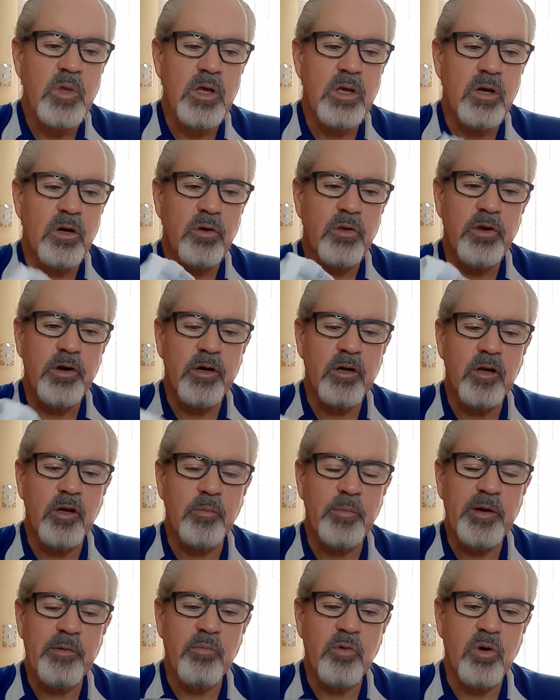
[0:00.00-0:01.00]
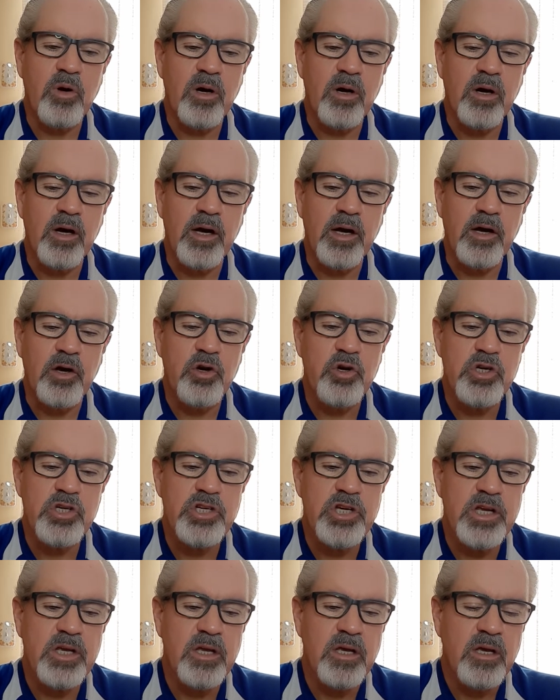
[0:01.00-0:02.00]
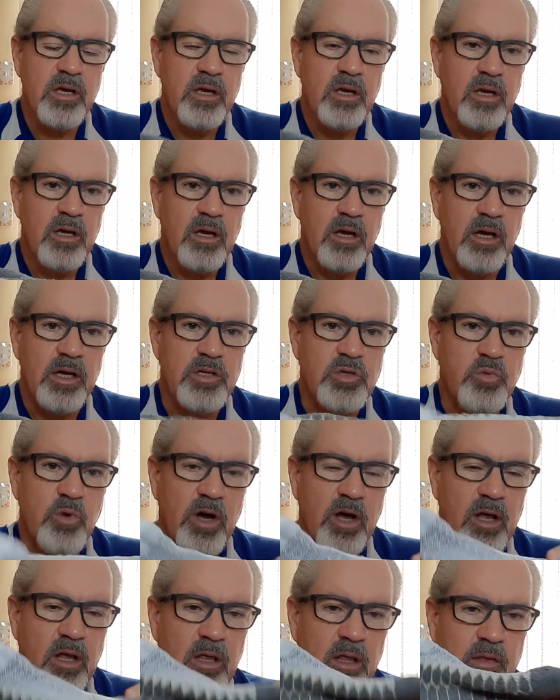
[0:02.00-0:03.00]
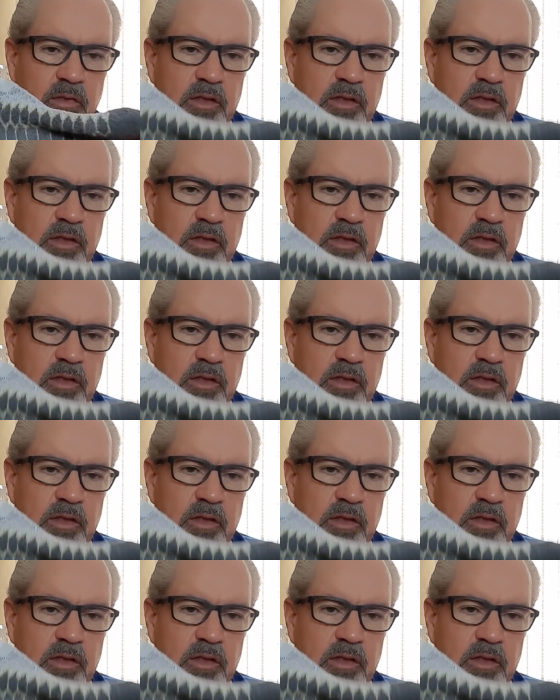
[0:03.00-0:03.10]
a little bit more cushy as well.